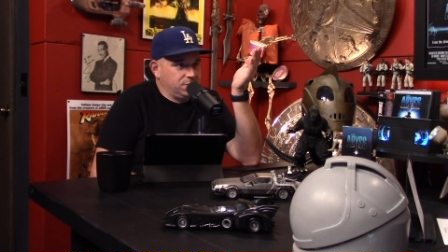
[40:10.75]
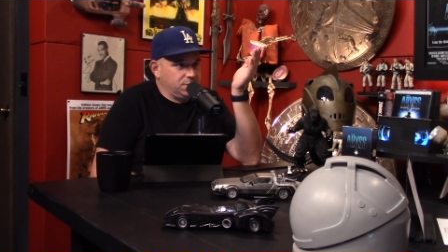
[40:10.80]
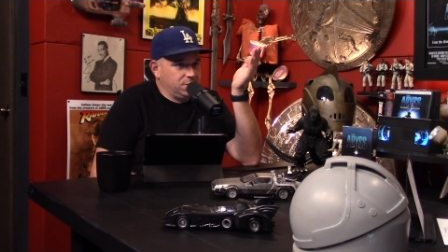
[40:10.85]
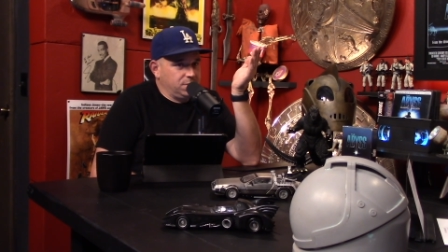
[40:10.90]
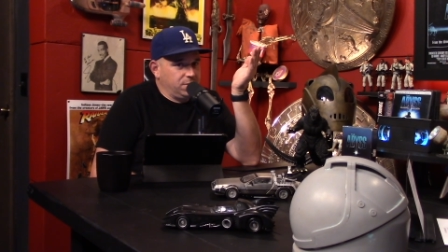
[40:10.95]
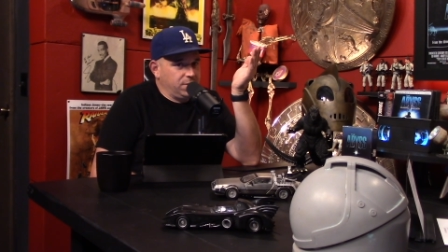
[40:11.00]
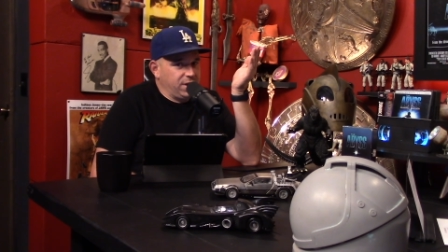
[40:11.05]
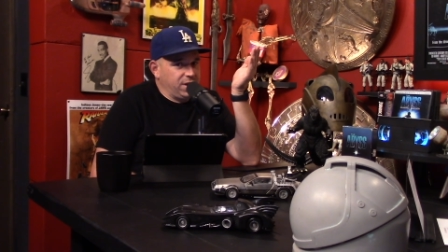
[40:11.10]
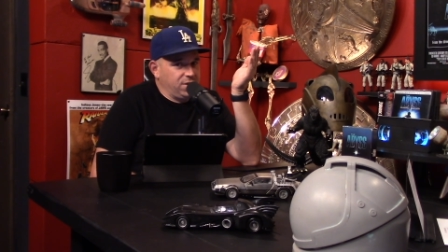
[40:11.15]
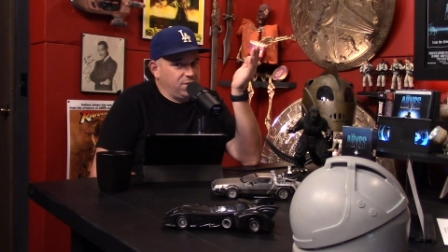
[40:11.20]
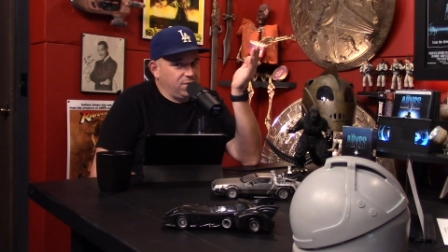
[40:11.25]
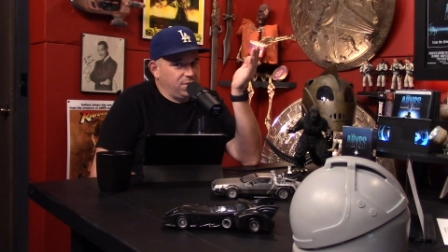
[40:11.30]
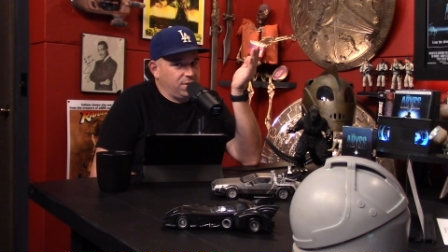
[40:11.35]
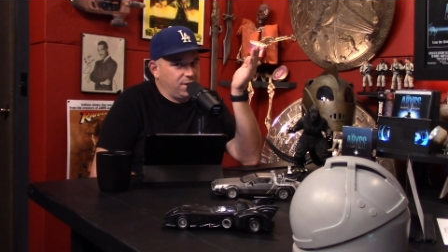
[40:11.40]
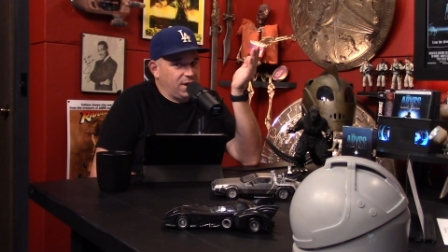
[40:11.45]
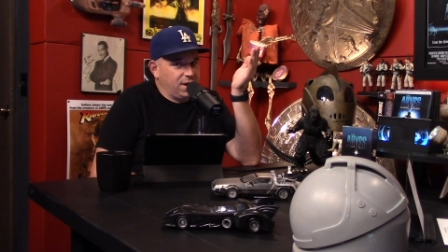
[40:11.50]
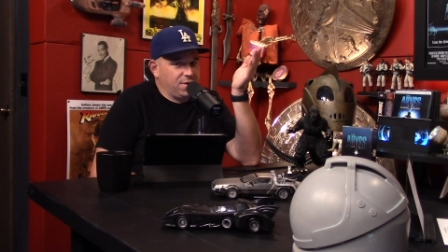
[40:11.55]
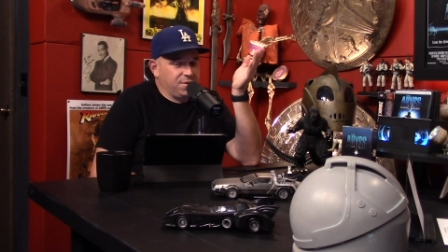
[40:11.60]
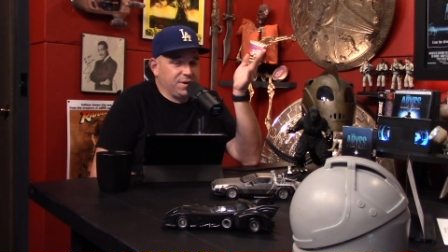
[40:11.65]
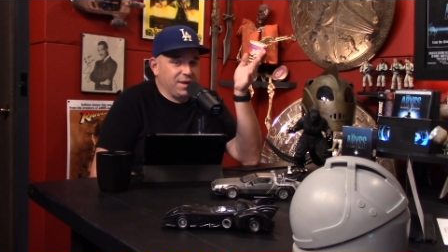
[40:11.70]
so either
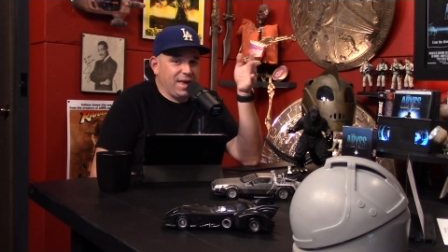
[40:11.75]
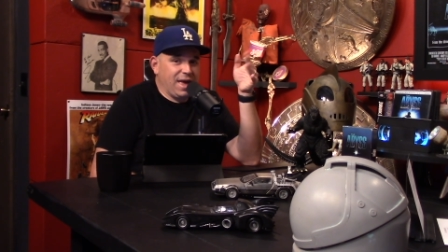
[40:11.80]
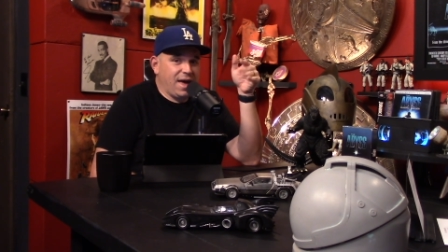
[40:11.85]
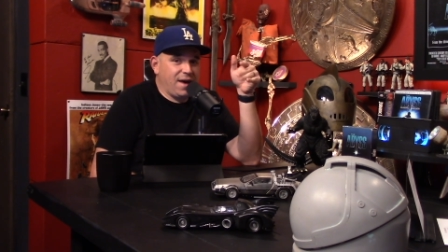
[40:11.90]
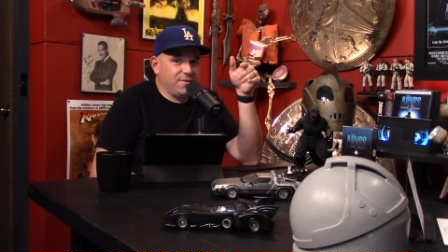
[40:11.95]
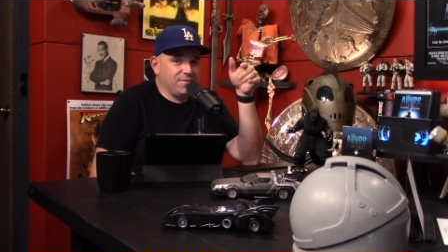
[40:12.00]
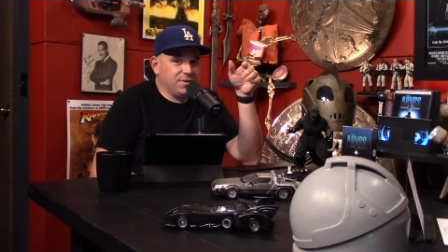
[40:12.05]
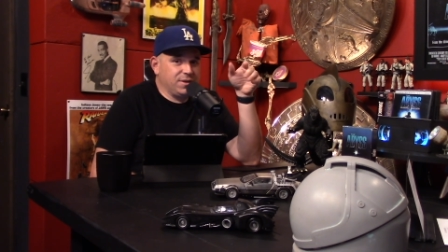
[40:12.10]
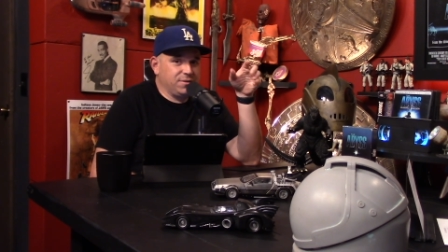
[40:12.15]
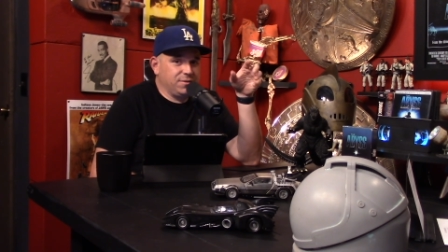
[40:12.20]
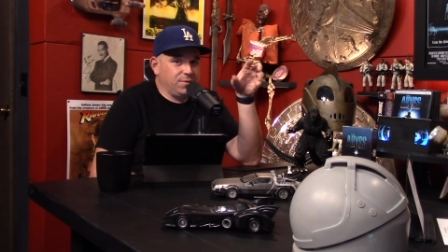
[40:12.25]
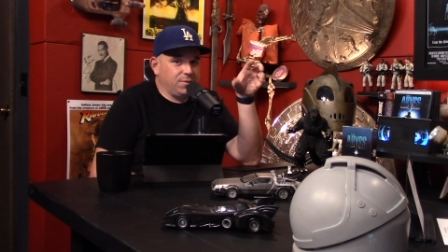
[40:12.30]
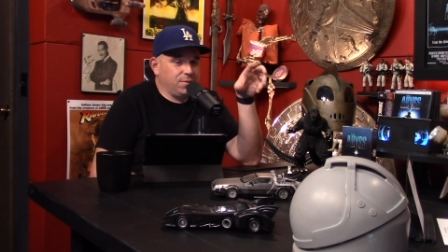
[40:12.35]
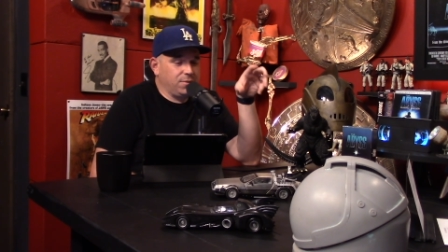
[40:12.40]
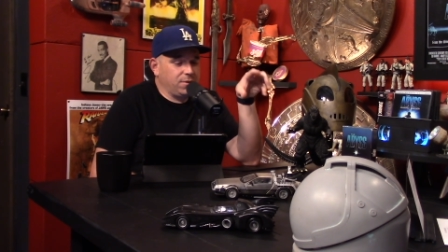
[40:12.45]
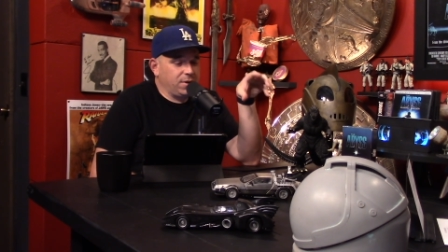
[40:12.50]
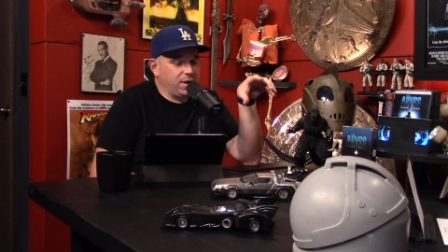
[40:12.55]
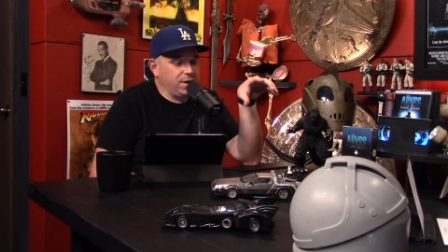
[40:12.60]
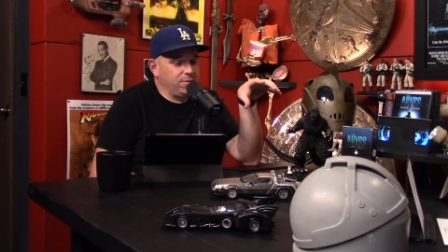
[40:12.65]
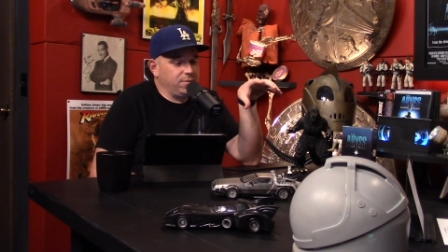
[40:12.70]
I already have it
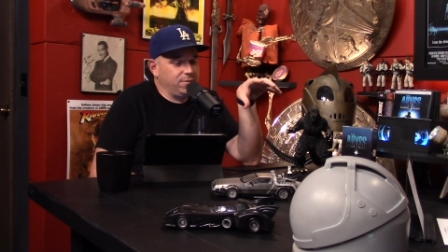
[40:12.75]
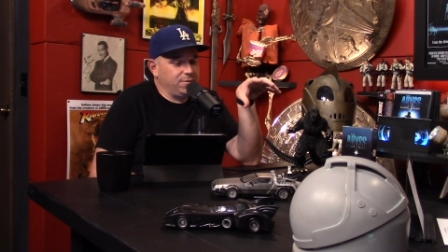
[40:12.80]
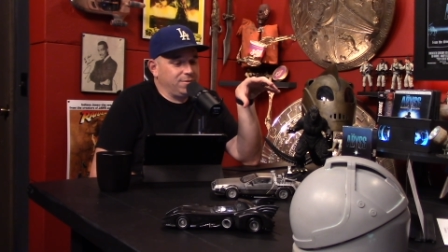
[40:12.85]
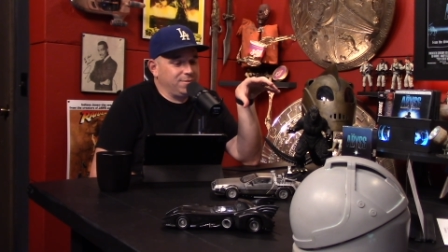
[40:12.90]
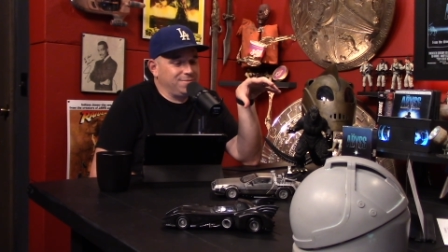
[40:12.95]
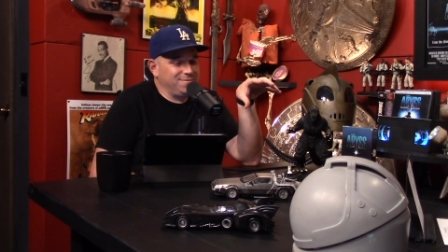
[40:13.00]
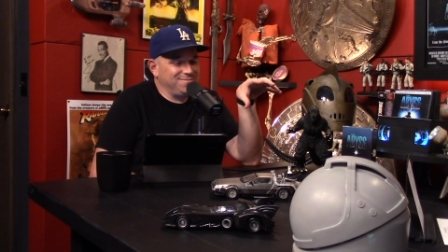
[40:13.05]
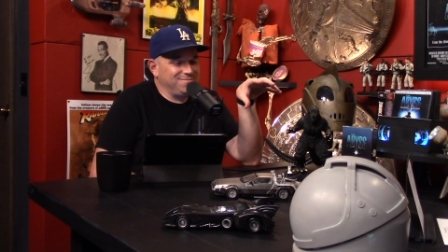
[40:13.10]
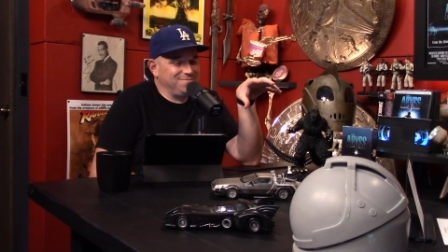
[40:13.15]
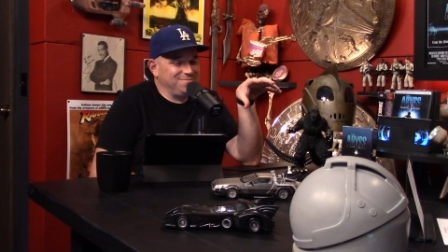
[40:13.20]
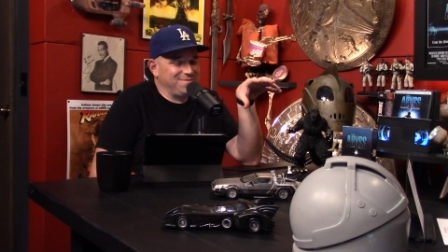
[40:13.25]
or I will